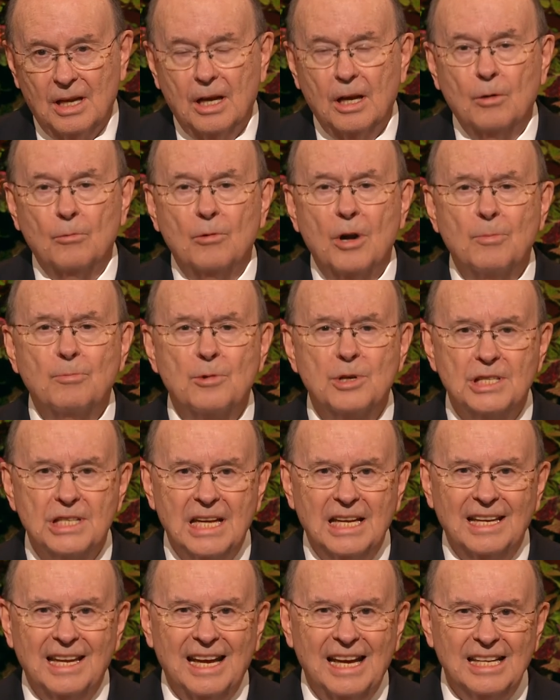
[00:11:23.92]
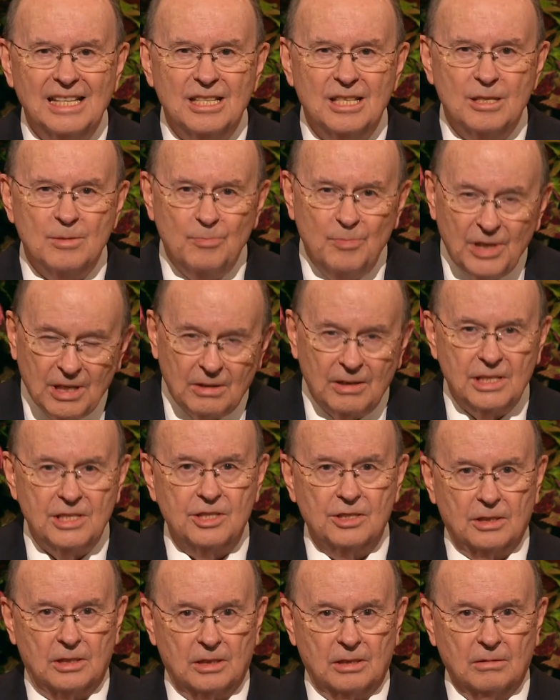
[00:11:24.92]
represent a
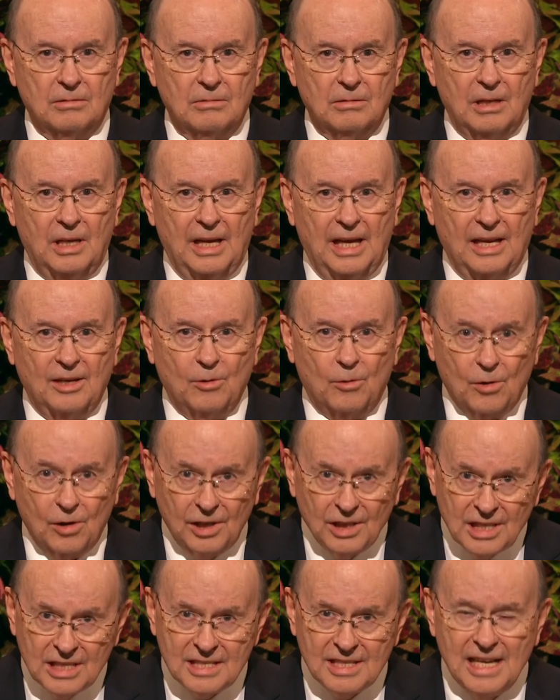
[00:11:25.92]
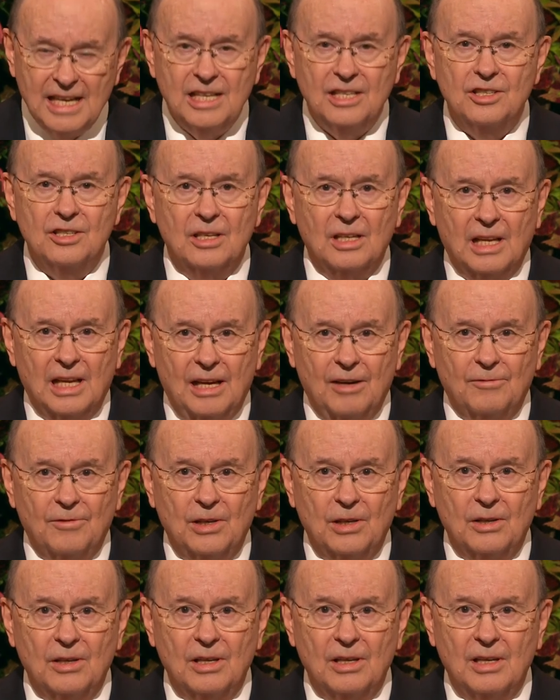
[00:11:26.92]
spiritual and organizational
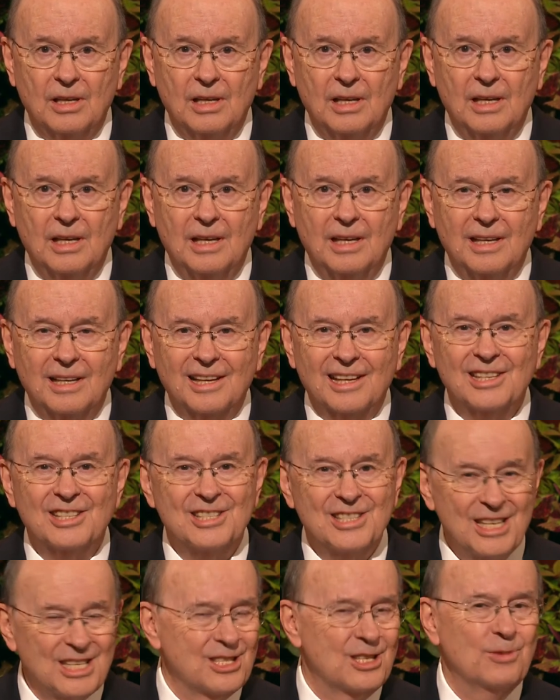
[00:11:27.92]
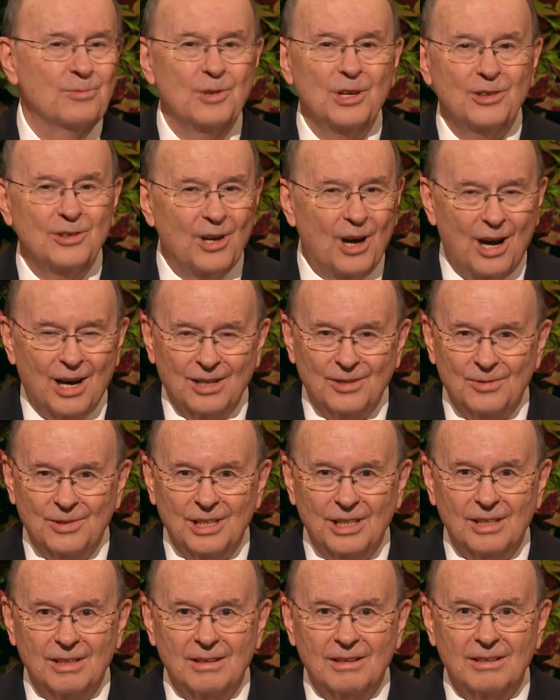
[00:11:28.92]
effort consistent with
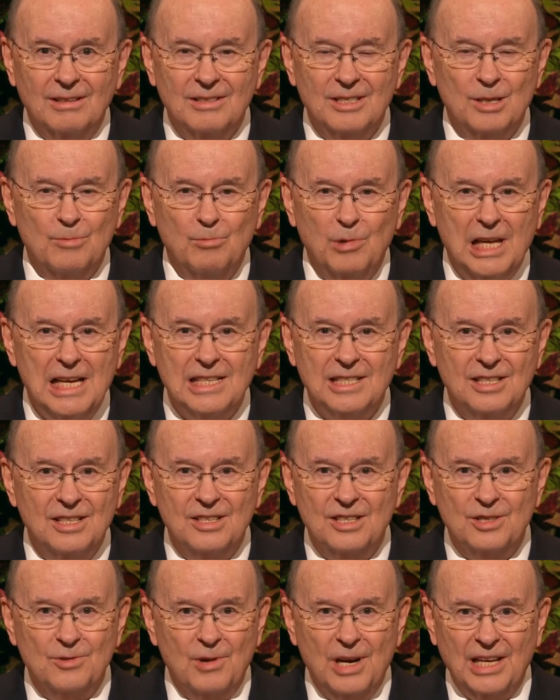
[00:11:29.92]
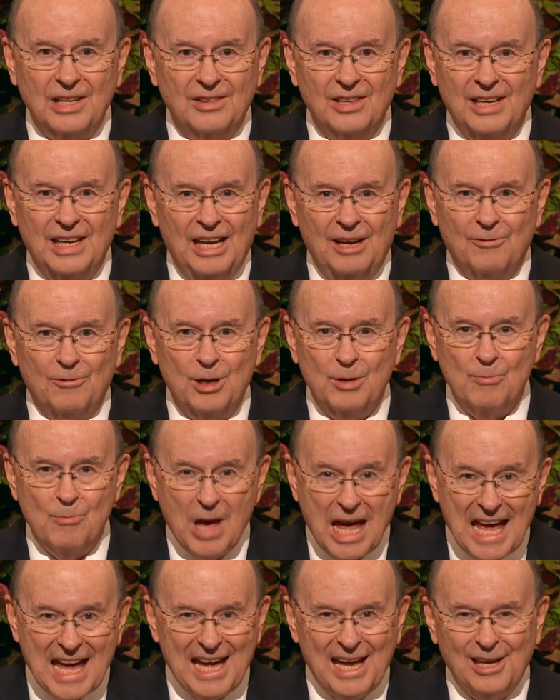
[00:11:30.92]
doctrine to bless and strengthen every
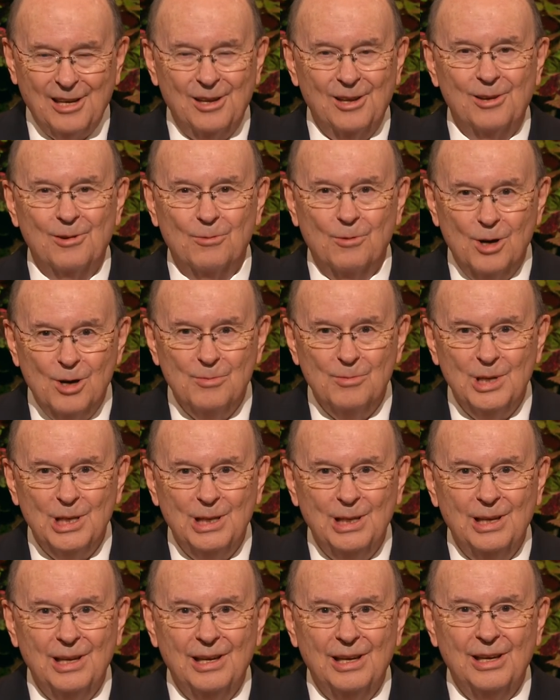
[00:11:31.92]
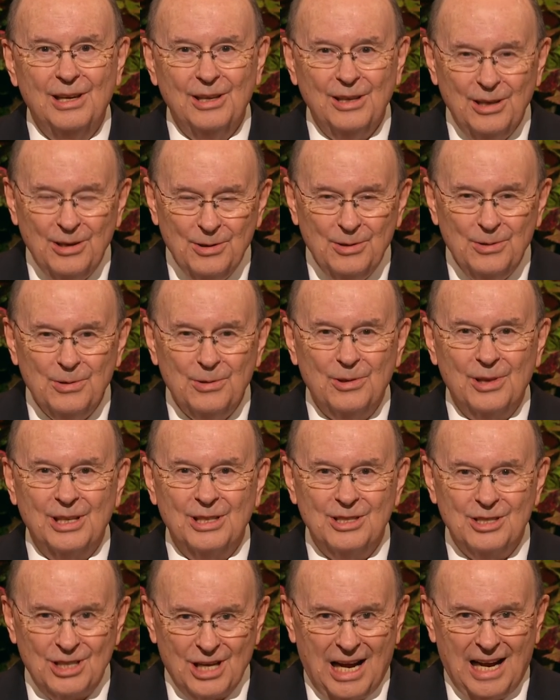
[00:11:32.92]
man, woman, youth, and
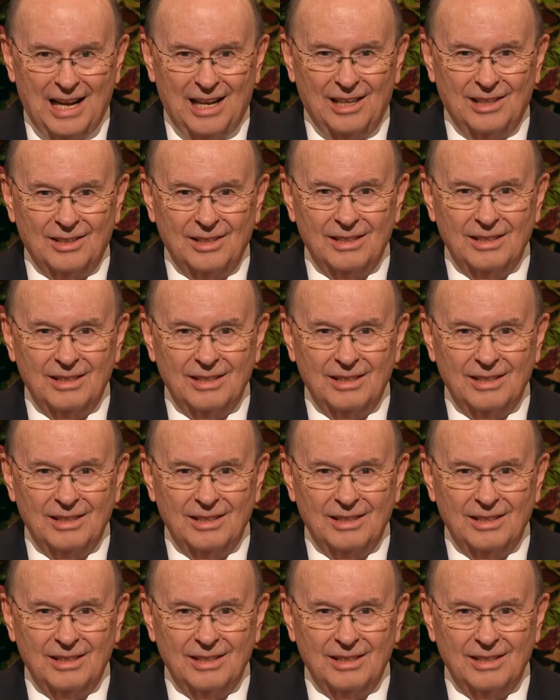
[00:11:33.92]
child,